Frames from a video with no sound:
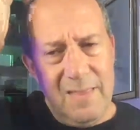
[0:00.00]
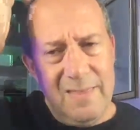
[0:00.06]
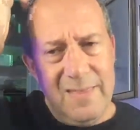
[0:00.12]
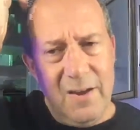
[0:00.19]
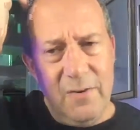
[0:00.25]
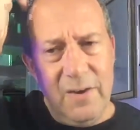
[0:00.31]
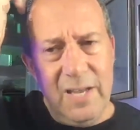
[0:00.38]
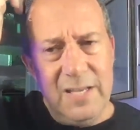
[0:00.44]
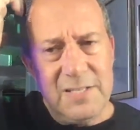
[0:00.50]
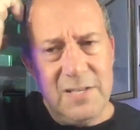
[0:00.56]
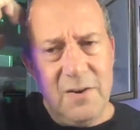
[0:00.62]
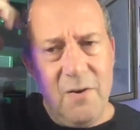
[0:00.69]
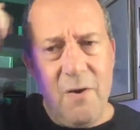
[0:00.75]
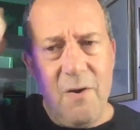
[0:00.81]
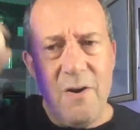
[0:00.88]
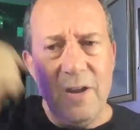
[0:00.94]
There is an
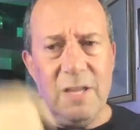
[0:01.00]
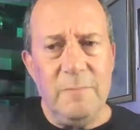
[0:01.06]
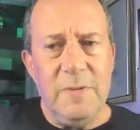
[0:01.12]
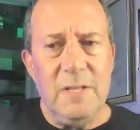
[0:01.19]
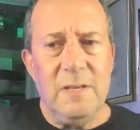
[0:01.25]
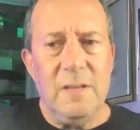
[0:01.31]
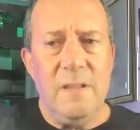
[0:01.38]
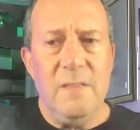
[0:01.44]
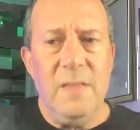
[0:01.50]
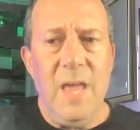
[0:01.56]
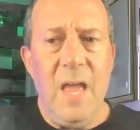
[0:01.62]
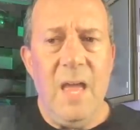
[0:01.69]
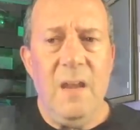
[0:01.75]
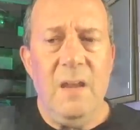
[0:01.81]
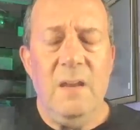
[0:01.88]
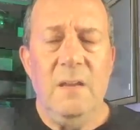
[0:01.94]
argument
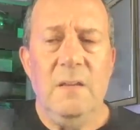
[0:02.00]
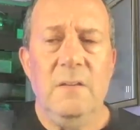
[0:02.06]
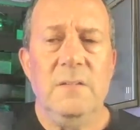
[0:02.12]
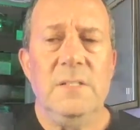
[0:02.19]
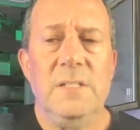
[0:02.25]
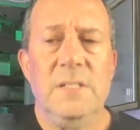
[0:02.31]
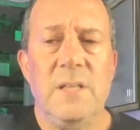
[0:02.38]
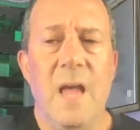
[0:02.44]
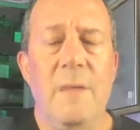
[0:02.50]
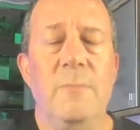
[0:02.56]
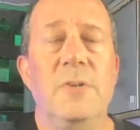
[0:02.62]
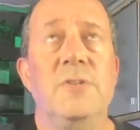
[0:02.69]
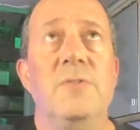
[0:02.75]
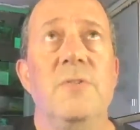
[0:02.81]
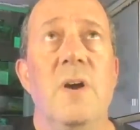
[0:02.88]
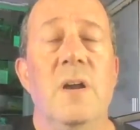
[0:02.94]
that
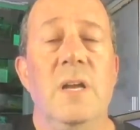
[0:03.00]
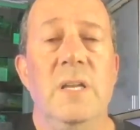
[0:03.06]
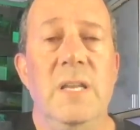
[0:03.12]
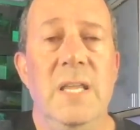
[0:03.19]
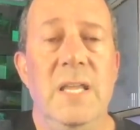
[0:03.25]
Cybertruck